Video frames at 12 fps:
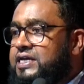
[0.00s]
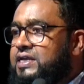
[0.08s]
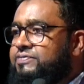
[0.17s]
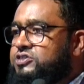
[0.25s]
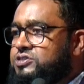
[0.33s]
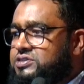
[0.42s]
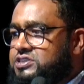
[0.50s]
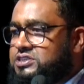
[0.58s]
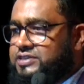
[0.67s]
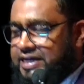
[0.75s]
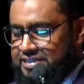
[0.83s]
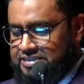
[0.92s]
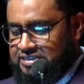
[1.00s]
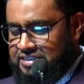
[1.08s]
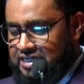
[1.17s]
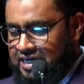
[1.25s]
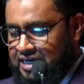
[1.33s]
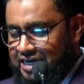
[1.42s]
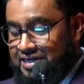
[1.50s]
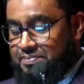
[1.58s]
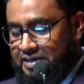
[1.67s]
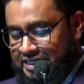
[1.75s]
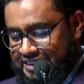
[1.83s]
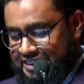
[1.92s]
individual strengths and
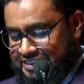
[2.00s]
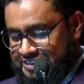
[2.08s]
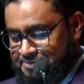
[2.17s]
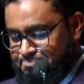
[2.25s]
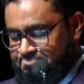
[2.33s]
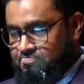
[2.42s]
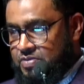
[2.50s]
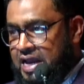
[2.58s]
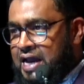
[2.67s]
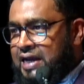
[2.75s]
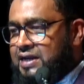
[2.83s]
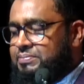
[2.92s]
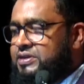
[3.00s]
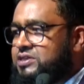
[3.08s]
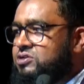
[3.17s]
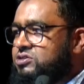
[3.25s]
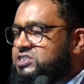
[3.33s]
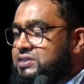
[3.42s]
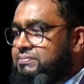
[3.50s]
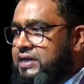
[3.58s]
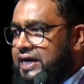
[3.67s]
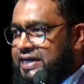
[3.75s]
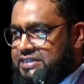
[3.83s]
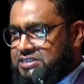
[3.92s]
abilities. Let me throw some
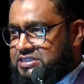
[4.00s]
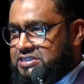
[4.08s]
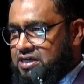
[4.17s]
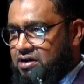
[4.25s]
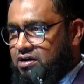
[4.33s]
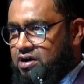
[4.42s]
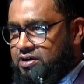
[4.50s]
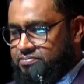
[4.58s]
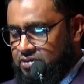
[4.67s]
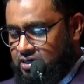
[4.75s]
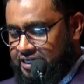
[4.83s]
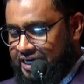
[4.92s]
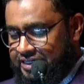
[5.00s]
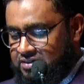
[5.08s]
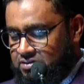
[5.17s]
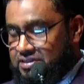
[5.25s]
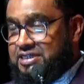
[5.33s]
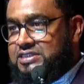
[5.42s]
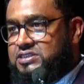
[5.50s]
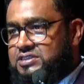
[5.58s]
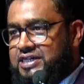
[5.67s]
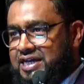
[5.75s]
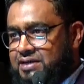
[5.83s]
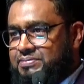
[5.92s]
light on these
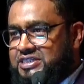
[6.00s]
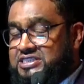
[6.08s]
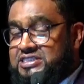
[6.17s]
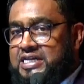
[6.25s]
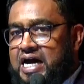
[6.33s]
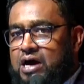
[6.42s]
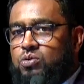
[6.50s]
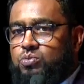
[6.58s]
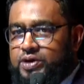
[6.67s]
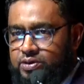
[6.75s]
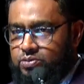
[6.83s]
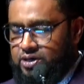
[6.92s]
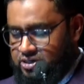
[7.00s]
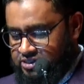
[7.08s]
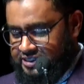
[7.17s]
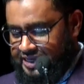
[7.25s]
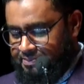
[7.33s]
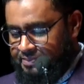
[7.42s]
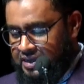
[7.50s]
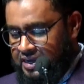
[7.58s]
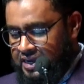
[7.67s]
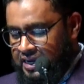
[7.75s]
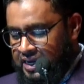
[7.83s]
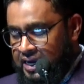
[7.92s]
3 elements and how we work on them.
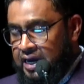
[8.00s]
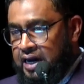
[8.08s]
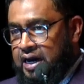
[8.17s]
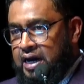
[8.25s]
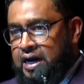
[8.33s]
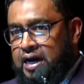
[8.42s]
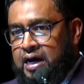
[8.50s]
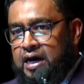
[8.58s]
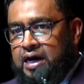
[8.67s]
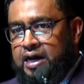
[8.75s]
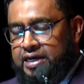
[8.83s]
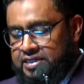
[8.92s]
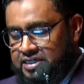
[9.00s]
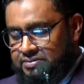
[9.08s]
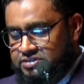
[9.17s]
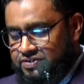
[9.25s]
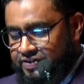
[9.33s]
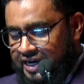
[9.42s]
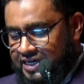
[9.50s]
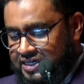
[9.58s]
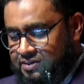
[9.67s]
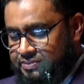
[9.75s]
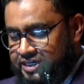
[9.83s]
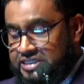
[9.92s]
In terms of
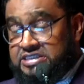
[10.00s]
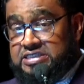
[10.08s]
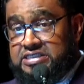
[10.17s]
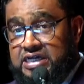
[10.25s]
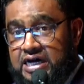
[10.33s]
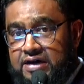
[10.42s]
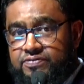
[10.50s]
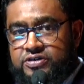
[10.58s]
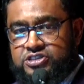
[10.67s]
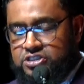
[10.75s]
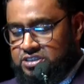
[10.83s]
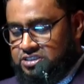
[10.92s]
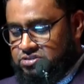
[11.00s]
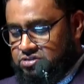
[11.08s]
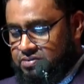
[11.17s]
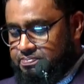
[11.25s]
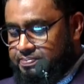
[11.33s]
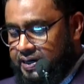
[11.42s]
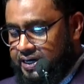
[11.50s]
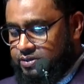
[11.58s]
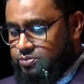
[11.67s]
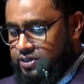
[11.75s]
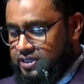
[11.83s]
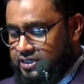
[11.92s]
academics, our vision is to
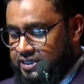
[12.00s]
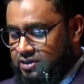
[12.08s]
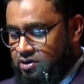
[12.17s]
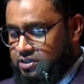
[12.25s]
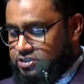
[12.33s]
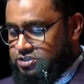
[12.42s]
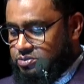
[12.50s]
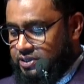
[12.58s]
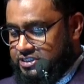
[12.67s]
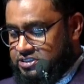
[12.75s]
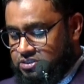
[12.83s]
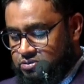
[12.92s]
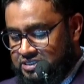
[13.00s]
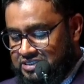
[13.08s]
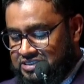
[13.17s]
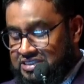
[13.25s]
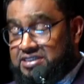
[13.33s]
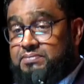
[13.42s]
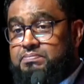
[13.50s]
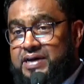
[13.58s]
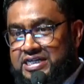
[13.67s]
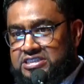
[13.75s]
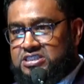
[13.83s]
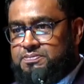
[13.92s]
impart worldly knowledge to our students in the
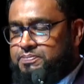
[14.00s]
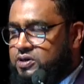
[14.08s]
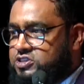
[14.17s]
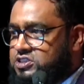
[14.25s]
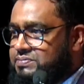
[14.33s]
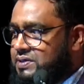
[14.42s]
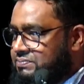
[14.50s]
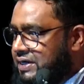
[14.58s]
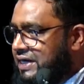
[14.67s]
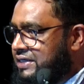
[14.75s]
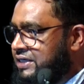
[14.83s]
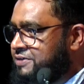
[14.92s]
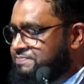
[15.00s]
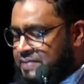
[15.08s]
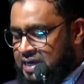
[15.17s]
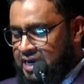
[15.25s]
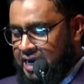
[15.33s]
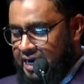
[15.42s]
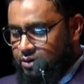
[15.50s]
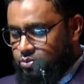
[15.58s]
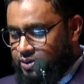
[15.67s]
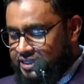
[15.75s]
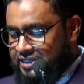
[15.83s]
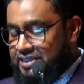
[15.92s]
best possible manner and
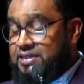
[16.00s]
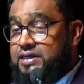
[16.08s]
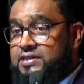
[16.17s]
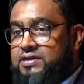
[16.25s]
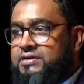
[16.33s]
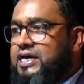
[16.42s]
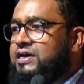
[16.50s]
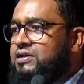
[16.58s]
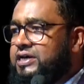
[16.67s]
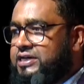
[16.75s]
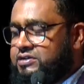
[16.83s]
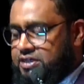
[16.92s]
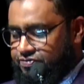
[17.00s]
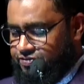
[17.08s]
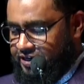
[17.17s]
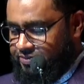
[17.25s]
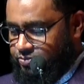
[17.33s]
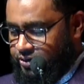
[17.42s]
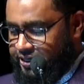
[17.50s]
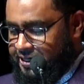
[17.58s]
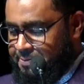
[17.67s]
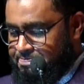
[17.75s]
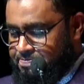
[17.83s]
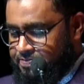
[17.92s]
within the regulatory
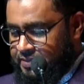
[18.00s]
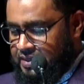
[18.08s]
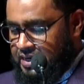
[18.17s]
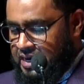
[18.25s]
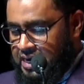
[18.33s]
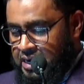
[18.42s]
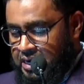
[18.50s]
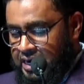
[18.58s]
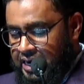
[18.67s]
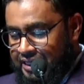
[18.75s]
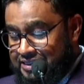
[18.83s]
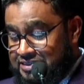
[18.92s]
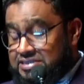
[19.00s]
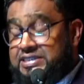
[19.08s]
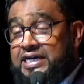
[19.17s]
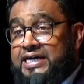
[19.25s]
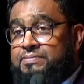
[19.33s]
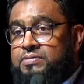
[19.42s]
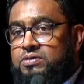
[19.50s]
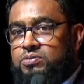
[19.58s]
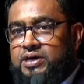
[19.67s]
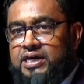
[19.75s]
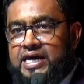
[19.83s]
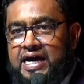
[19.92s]
framework. At this time,
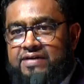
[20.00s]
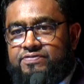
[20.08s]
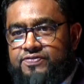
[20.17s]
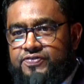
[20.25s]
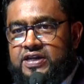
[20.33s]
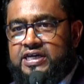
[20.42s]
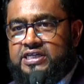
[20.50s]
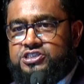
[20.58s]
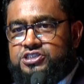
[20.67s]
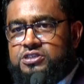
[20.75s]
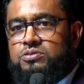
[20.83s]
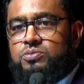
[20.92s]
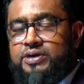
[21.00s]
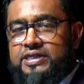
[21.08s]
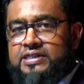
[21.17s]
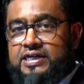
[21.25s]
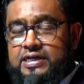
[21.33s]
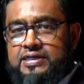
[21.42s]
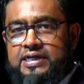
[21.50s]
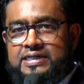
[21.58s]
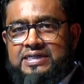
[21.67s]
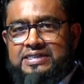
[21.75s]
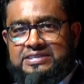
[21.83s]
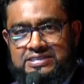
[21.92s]
we have affiliation with the
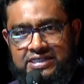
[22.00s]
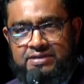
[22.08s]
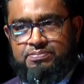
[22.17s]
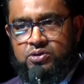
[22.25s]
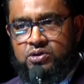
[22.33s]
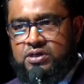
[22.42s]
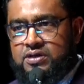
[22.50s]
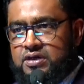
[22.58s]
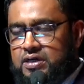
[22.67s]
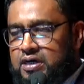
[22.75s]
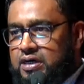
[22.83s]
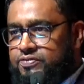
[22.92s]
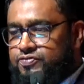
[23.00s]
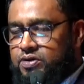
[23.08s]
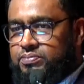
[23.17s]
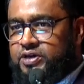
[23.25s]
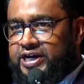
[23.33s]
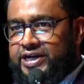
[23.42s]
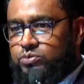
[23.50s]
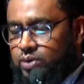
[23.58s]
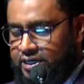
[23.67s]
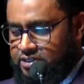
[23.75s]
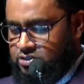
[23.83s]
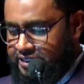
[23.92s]
Karnataka State Board from grade
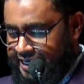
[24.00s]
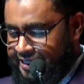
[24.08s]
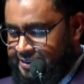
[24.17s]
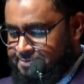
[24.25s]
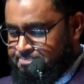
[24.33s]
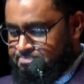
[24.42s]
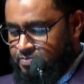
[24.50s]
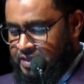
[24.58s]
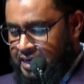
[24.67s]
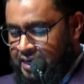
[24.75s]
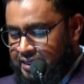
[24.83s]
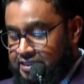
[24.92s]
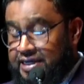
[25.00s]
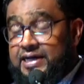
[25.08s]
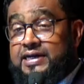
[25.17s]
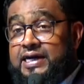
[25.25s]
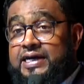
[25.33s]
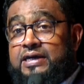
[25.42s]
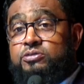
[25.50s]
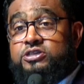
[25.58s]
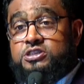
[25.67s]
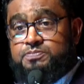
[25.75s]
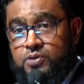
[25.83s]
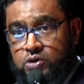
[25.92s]
1 to 10. The
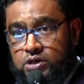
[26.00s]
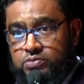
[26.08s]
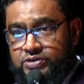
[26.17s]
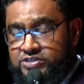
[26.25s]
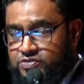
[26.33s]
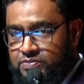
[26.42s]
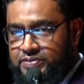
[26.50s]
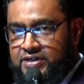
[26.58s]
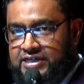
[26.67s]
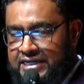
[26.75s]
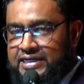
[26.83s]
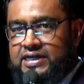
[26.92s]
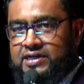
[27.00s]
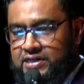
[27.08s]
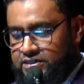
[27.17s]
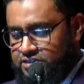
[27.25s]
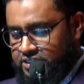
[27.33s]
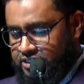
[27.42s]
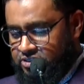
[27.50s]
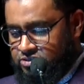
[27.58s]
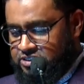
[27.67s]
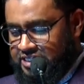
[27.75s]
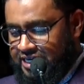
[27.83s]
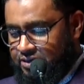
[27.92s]
NIOS board, which we've been running,
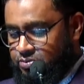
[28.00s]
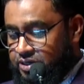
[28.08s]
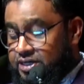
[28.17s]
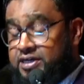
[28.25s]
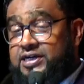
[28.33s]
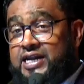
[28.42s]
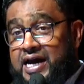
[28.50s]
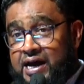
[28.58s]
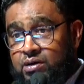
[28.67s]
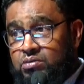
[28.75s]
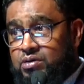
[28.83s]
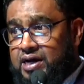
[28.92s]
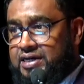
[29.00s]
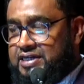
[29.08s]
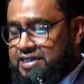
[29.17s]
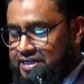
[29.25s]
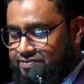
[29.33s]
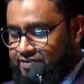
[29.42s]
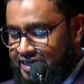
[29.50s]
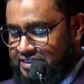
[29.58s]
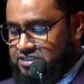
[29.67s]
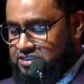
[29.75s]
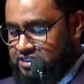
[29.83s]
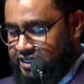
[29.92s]
continues, and we are now at an
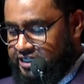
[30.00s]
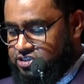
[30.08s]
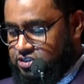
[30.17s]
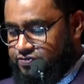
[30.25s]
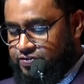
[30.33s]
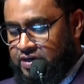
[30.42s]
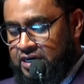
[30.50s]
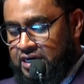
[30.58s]
advanced stage of